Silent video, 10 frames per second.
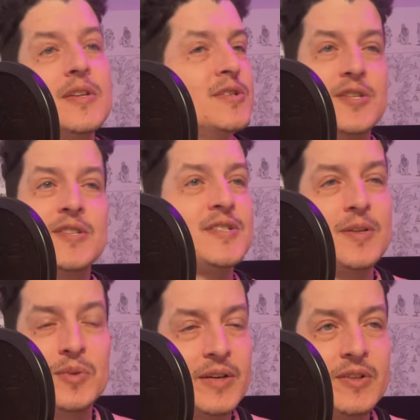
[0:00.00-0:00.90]
just did
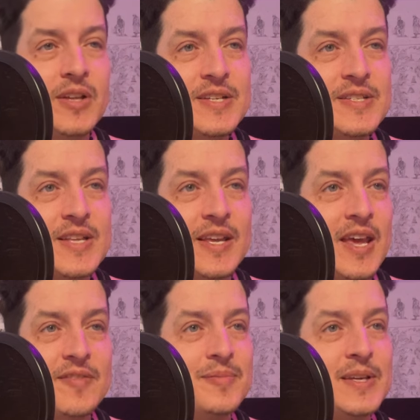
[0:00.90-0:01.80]
whatever lesson they
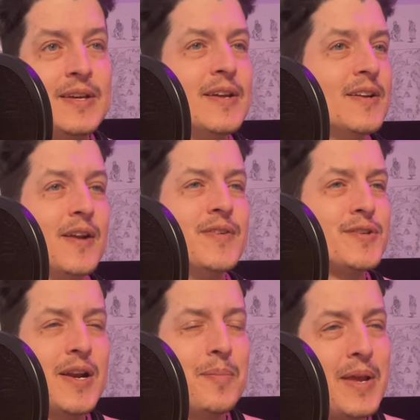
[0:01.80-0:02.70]
gave me, never
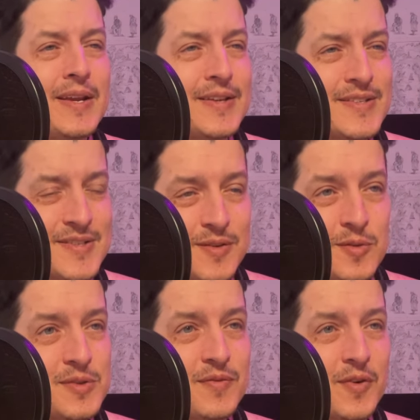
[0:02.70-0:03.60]
tried to make an
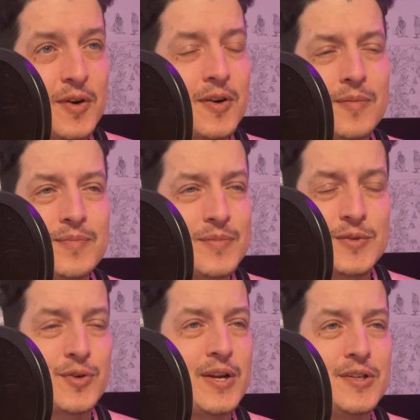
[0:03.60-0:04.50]
excuse for
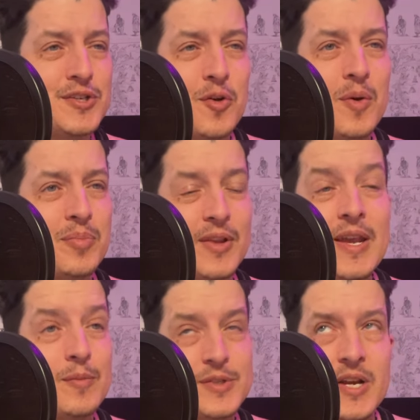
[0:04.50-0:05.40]
trying to show up
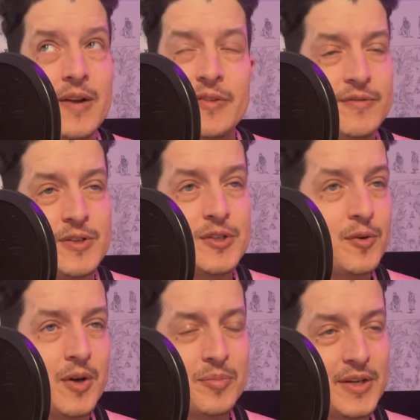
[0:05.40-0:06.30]
late, which I never even showed
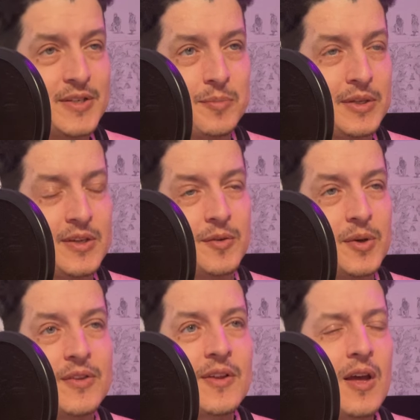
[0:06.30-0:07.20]
up late to begin with,